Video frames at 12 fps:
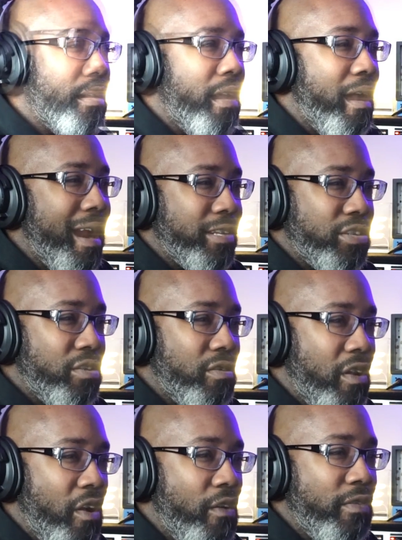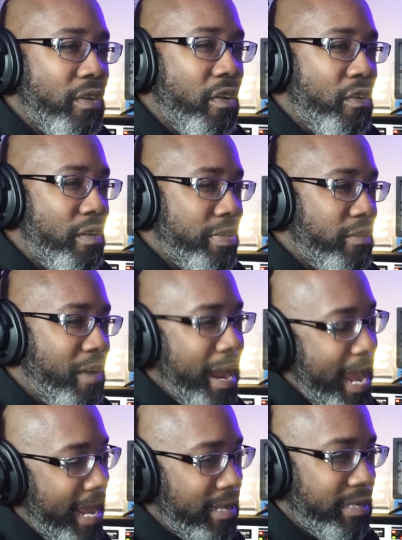All right, so over on the right
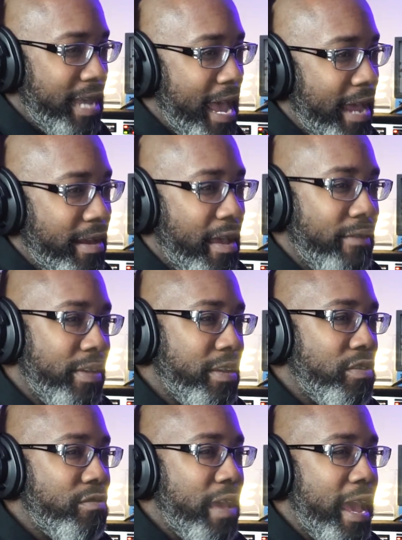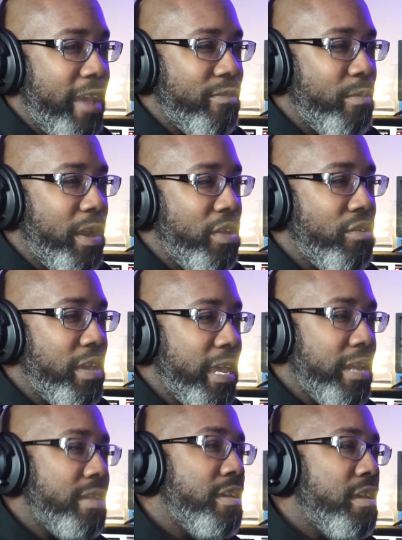hand side of it, you have where you
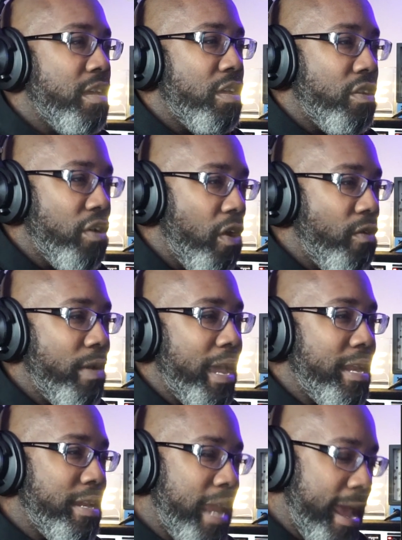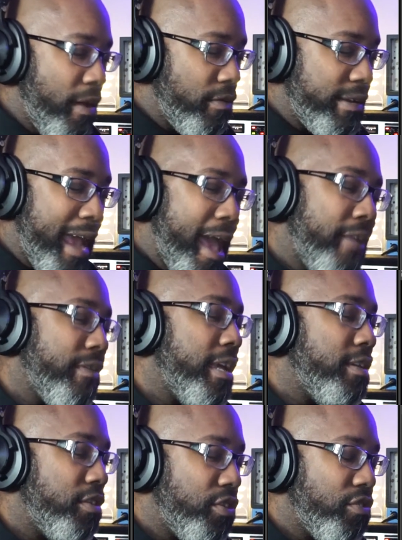can go and now dive
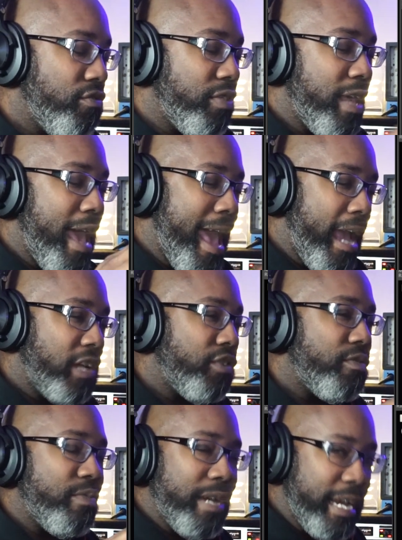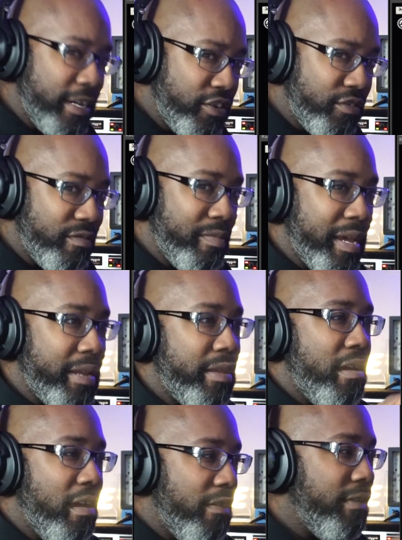into the actual instrument
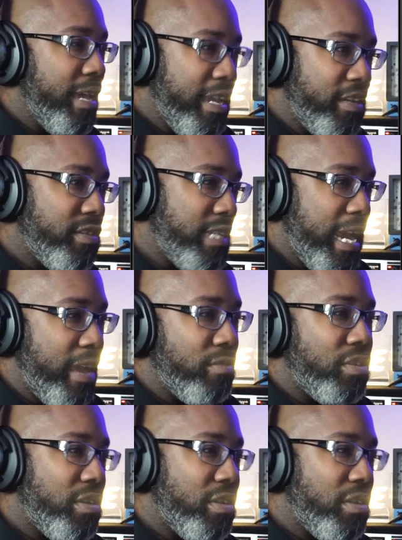of each sound.